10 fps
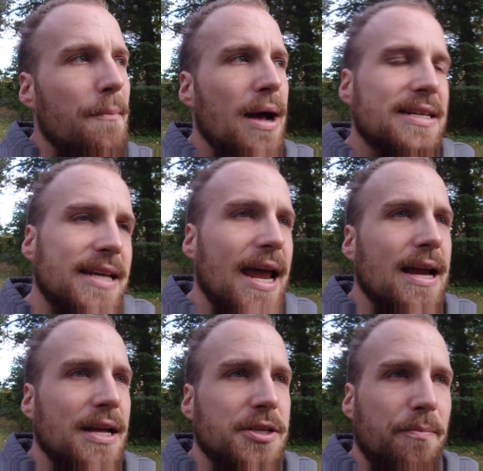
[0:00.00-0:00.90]
I'm not
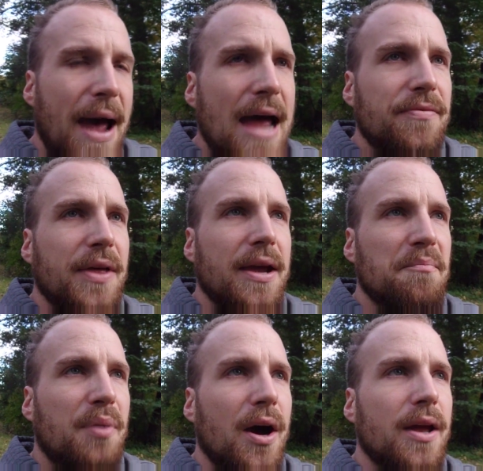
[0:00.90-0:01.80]
saying it's a bad
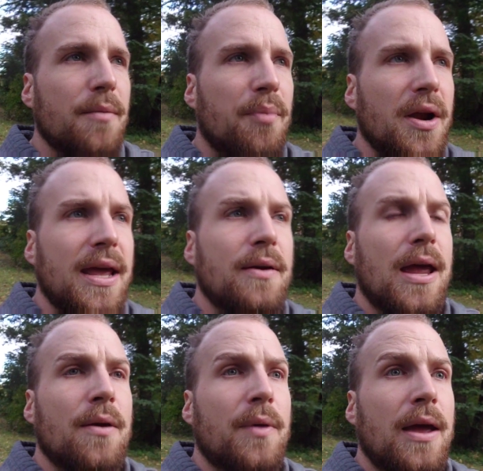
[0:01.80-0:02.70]
thing, but
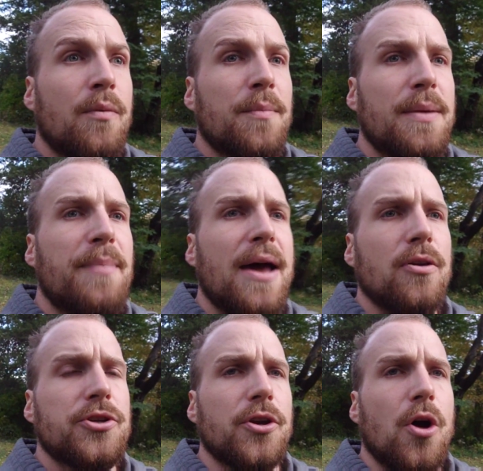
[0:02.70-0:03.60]
it would be
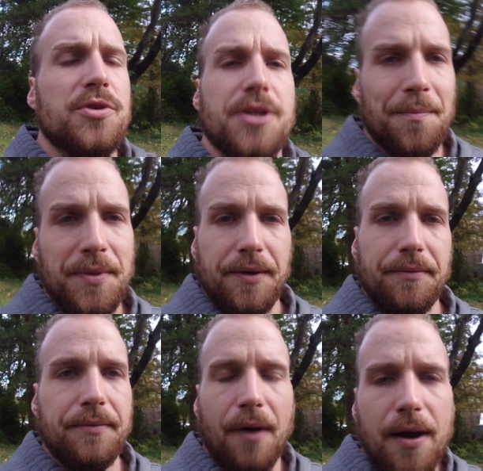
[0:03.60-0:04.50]
better to know something,
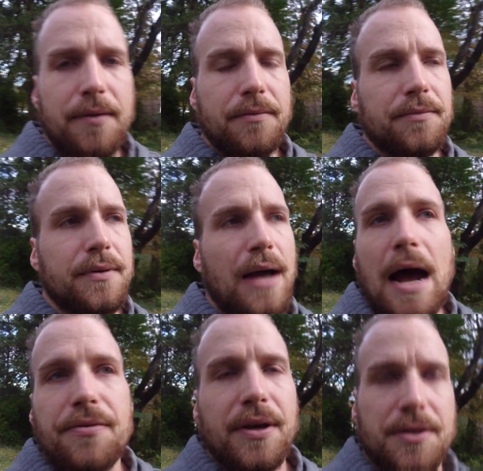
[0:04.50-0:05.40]
right?
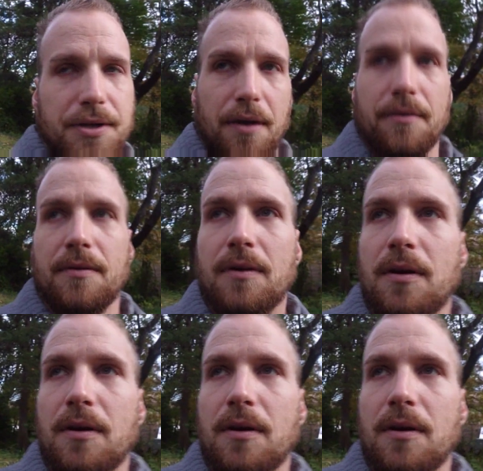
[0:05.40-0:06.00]
I think so.